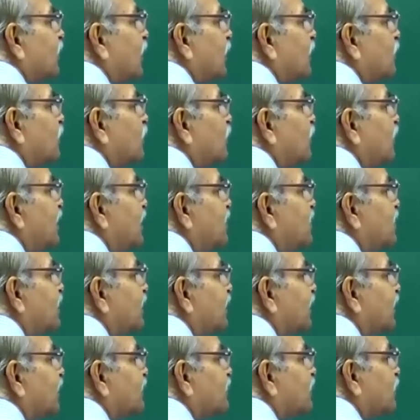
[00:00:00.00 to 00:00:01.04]
and you reach
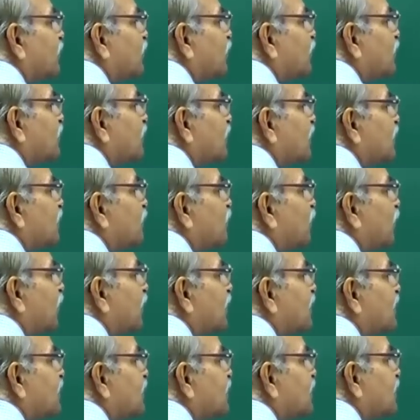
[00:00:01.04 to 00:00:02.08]
here, if suppose this
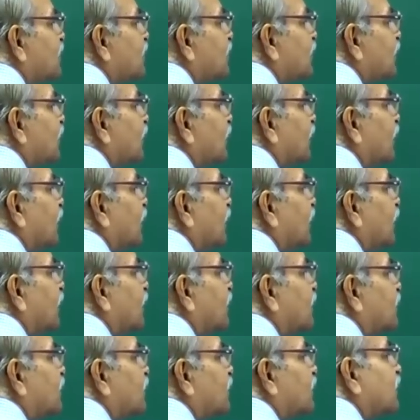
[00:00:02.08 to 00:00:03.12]
point is
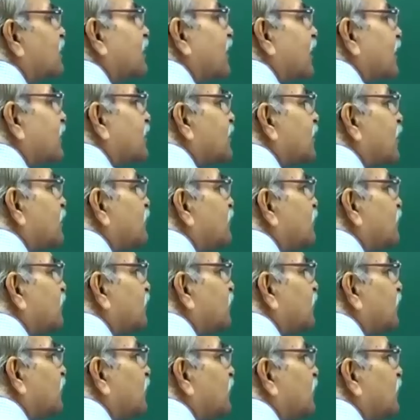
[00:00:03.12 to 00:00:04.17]
say
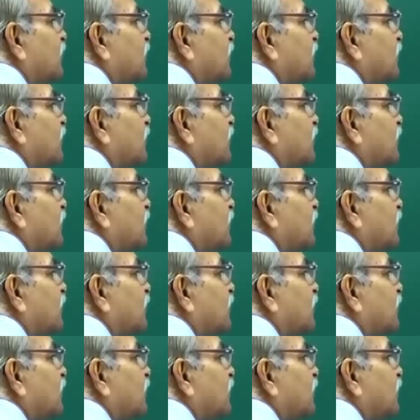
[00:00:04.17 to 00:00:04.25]
some